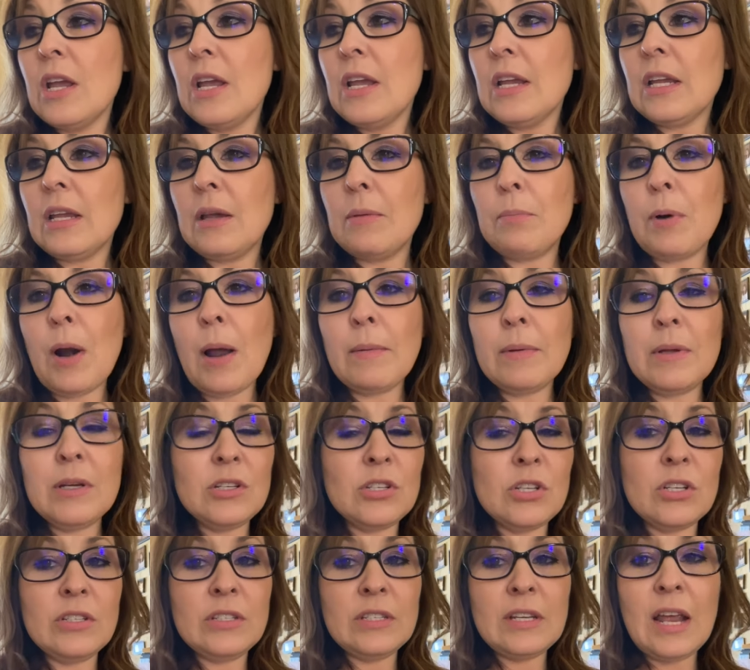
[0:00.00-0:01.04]
can probably
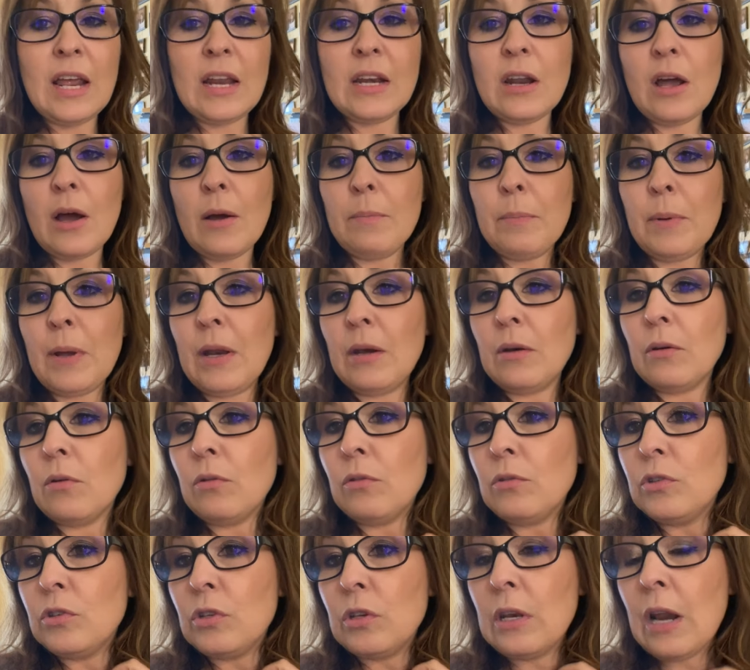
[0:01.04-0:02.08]
just stand up and
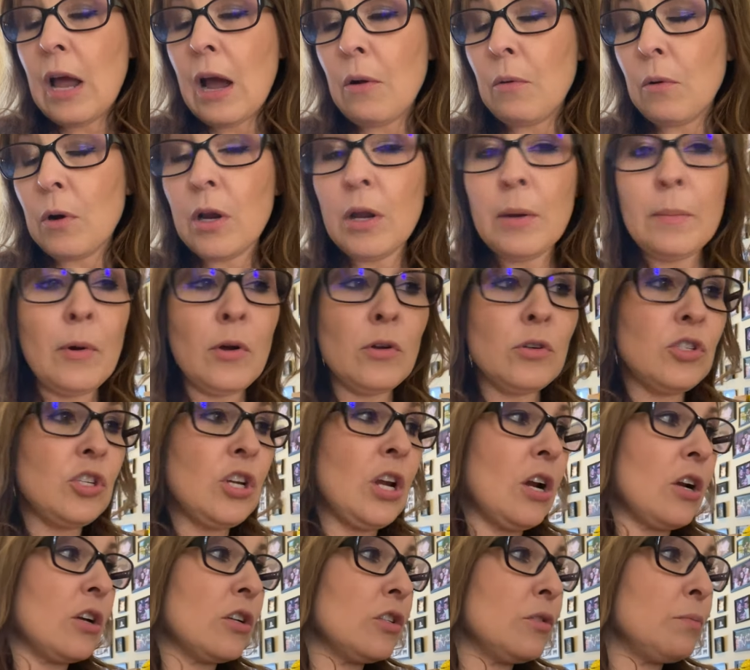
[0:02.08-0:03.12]
not worry about
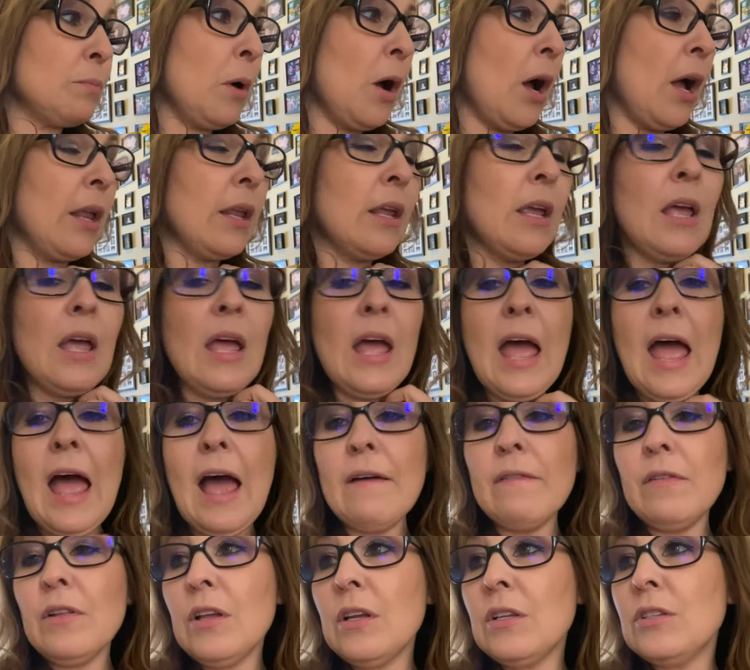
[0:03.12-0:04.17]
chairs. But
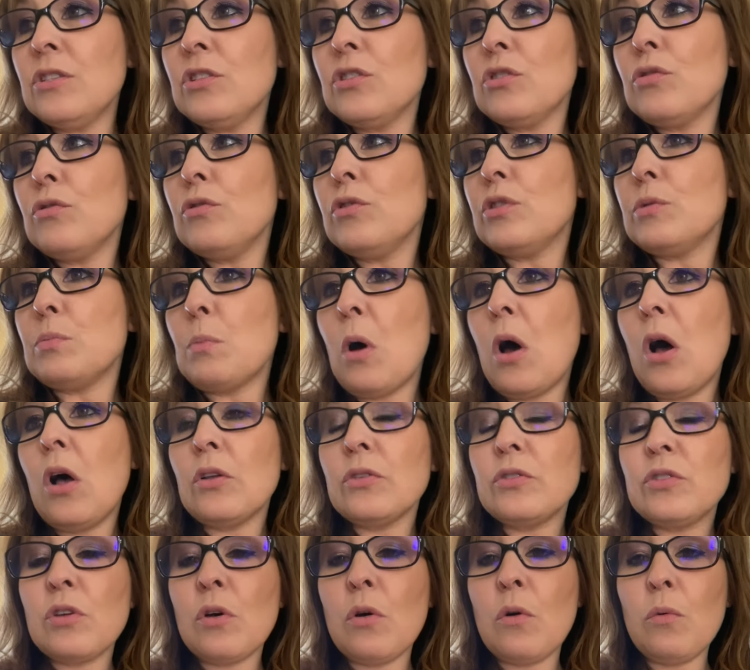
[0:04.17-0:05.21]
Evelyn's too
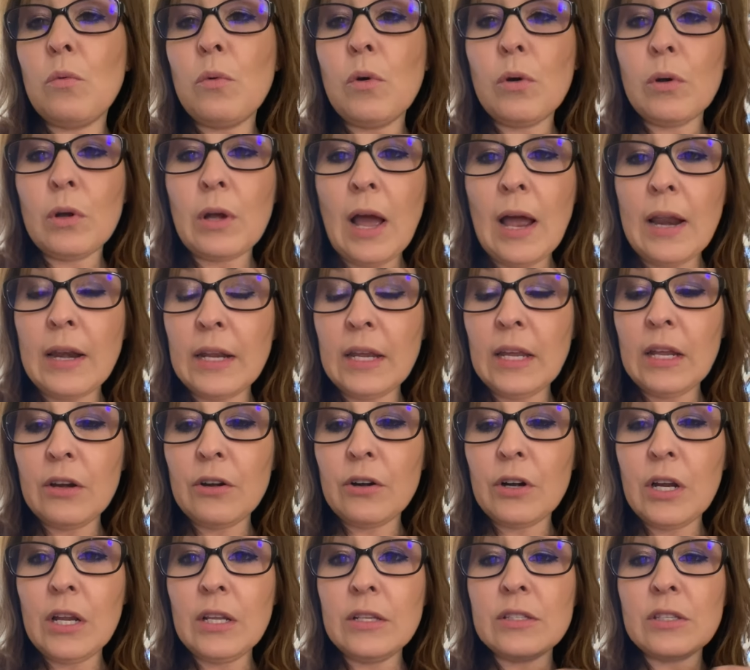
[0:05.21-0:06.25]
small, so we'll kind of get
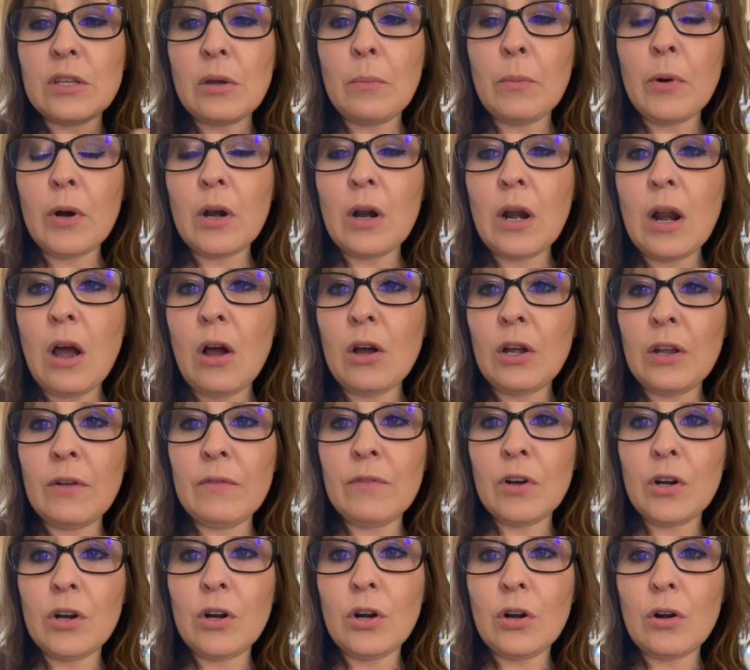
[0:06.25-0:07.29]
her in somewhere. I'll give
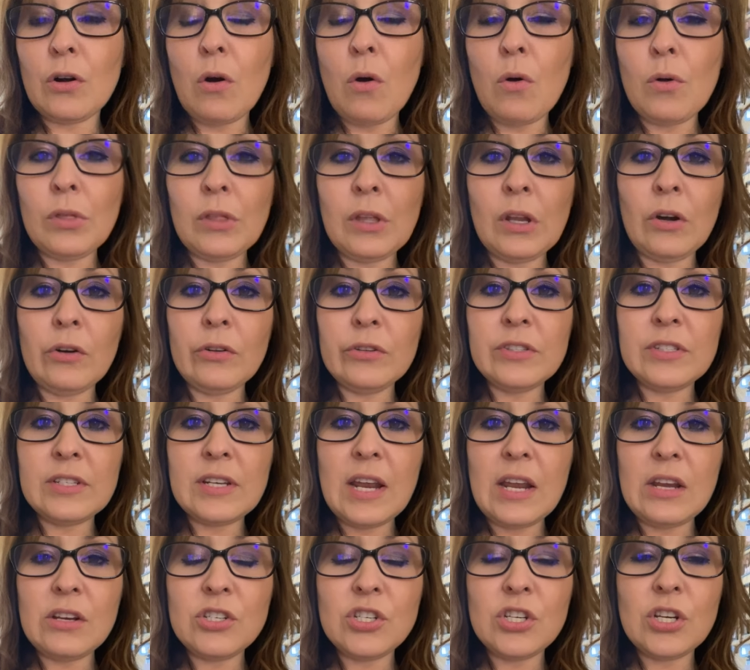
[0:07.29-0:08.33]
her her own little
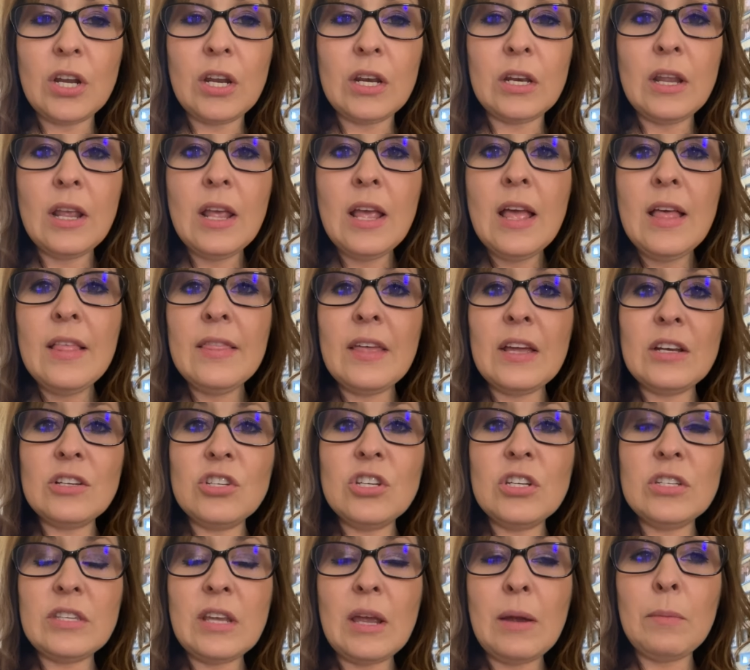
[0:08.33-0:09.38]
station that
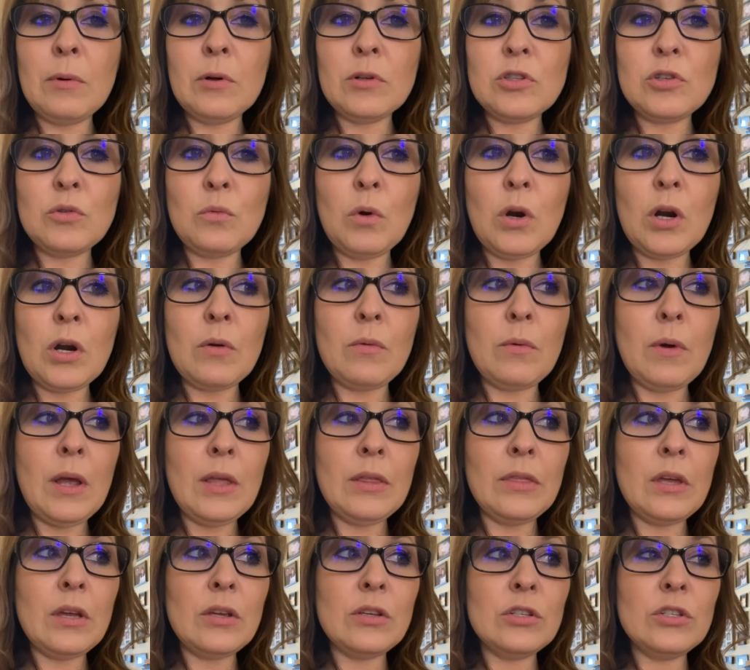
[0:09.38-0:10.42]
she's able to work
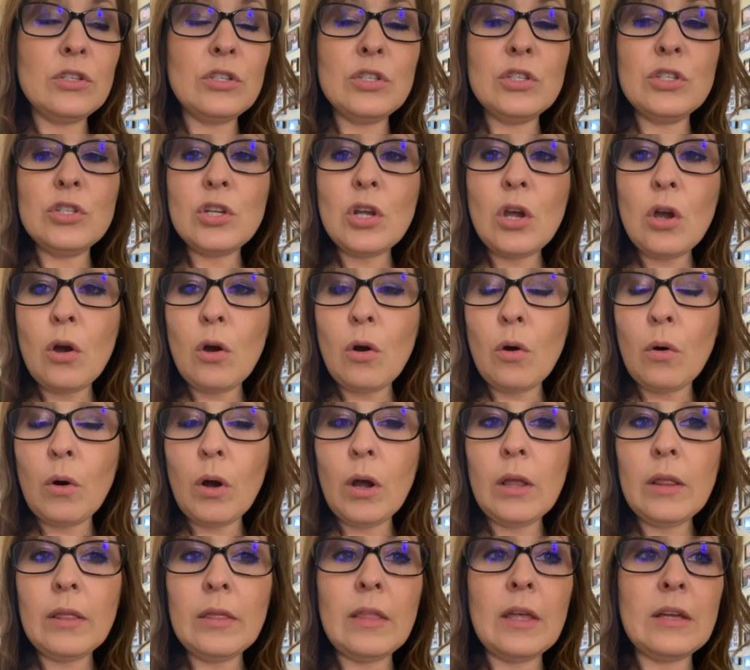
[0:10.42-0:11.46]
with.
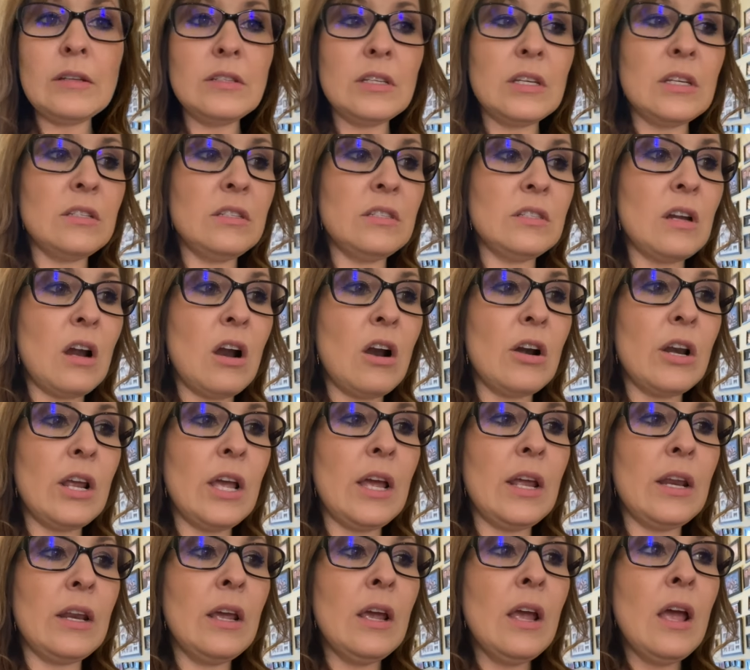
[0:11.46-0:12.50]
So let's get started.